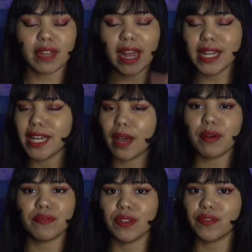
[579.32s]
any type
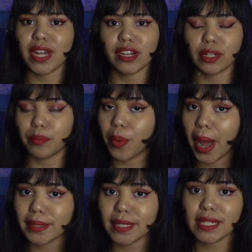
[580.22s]
of divination
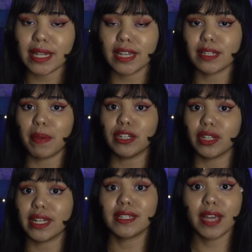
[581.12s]
practice,
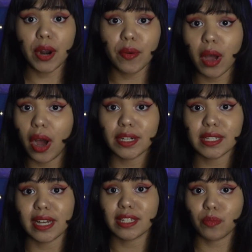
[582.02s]
especially tarot
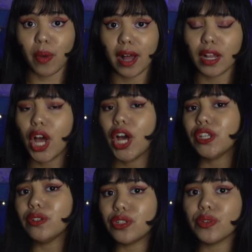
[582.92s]
cards as well,
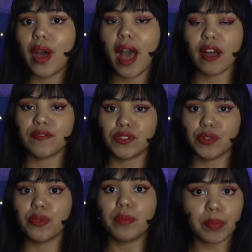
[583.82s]
you do have
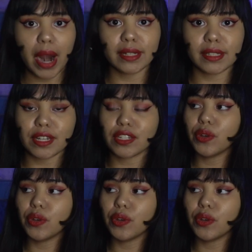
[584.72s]
to practice.